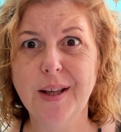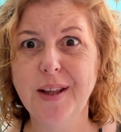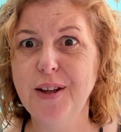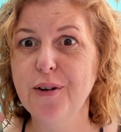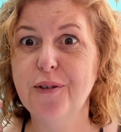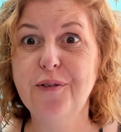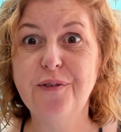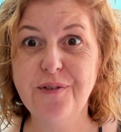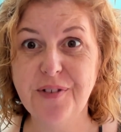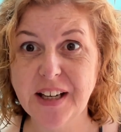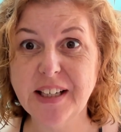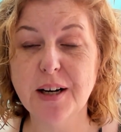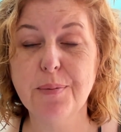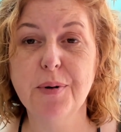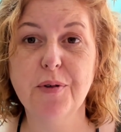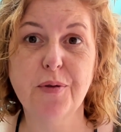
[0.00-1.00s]
you're fed
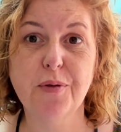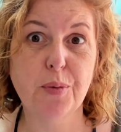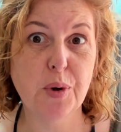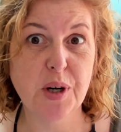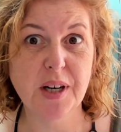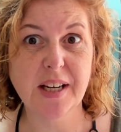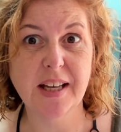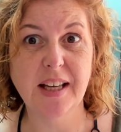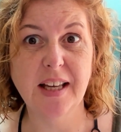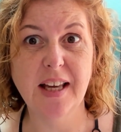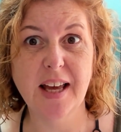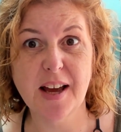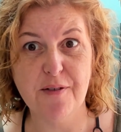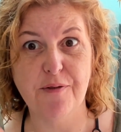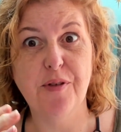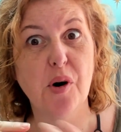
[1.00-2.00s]
up of
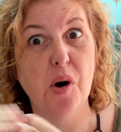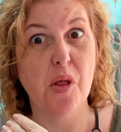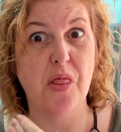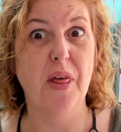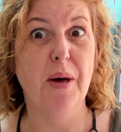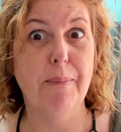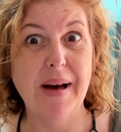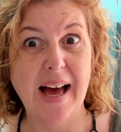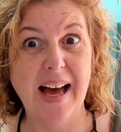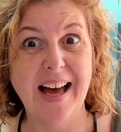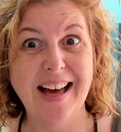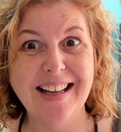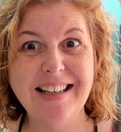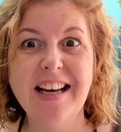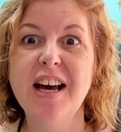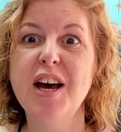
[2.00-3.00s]
working for the
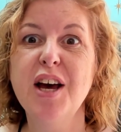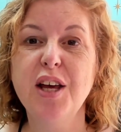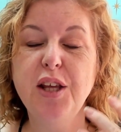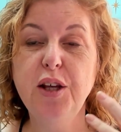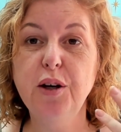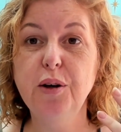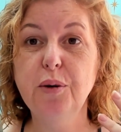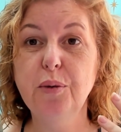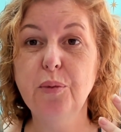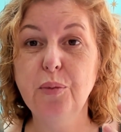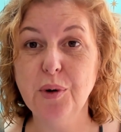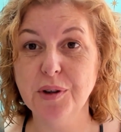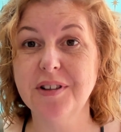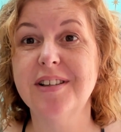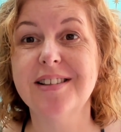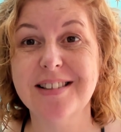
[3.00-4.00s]
man. You
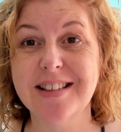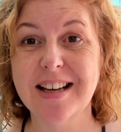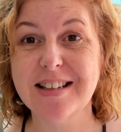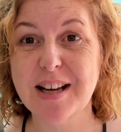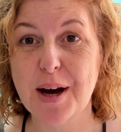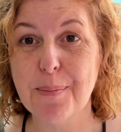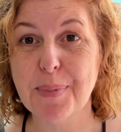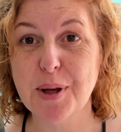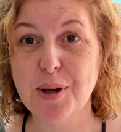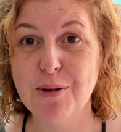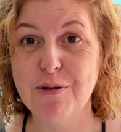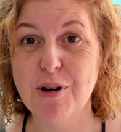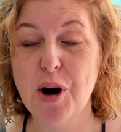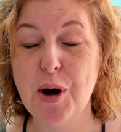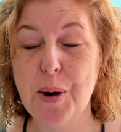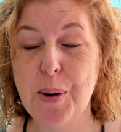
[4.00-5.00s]
want to set up your
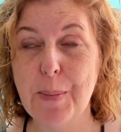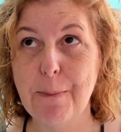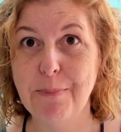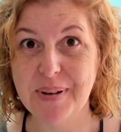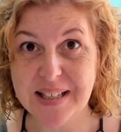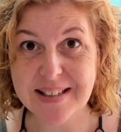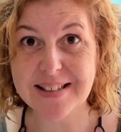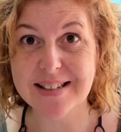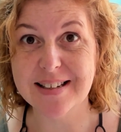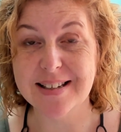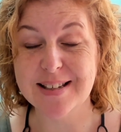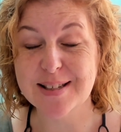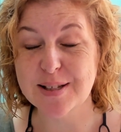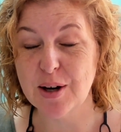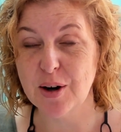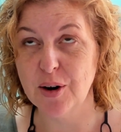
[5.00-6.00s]
own
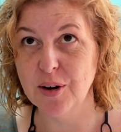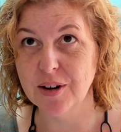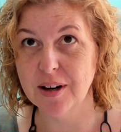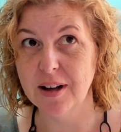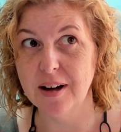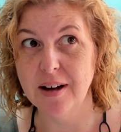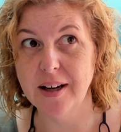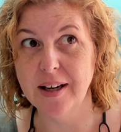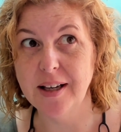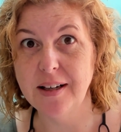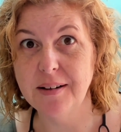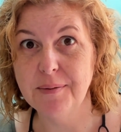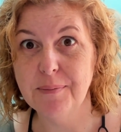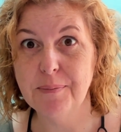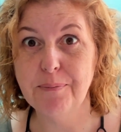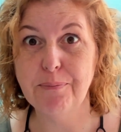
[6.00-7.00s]
business online,
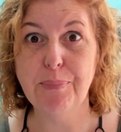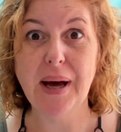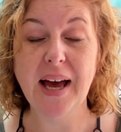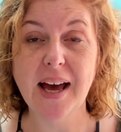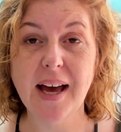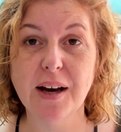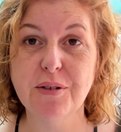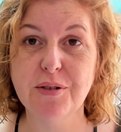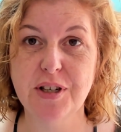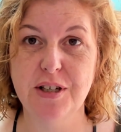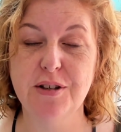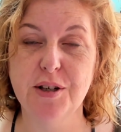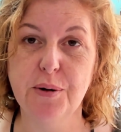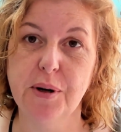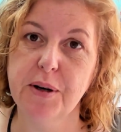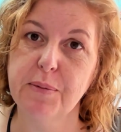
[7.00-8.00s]
but how do you
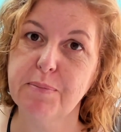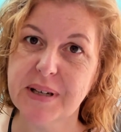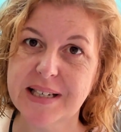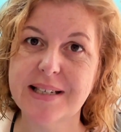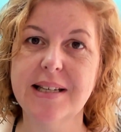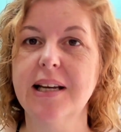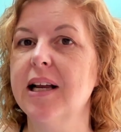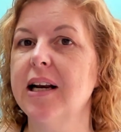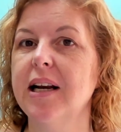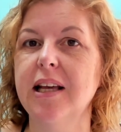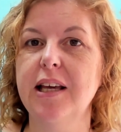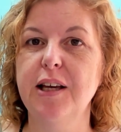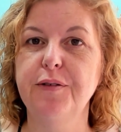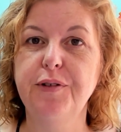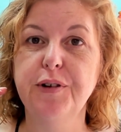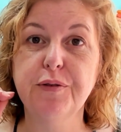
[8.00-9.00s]
do it, particularly
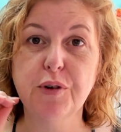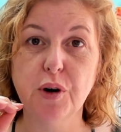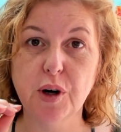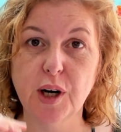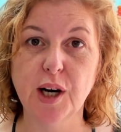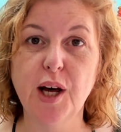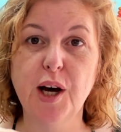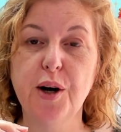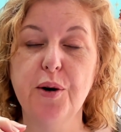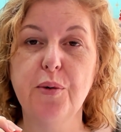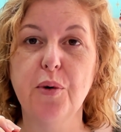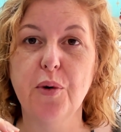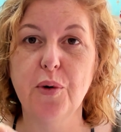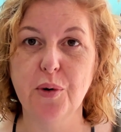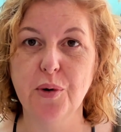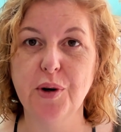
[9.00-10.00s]
if you've got low
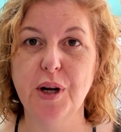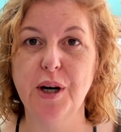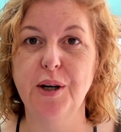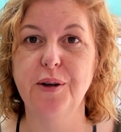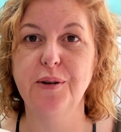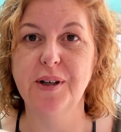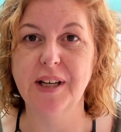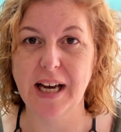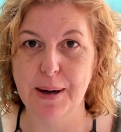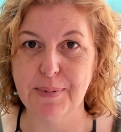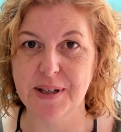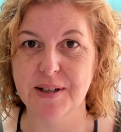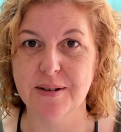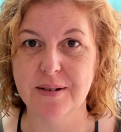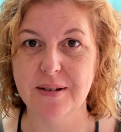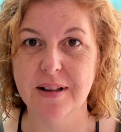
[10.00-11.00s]
or no
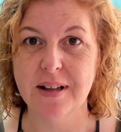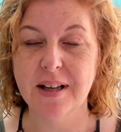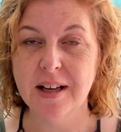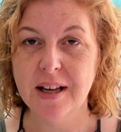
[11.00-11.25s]
capital?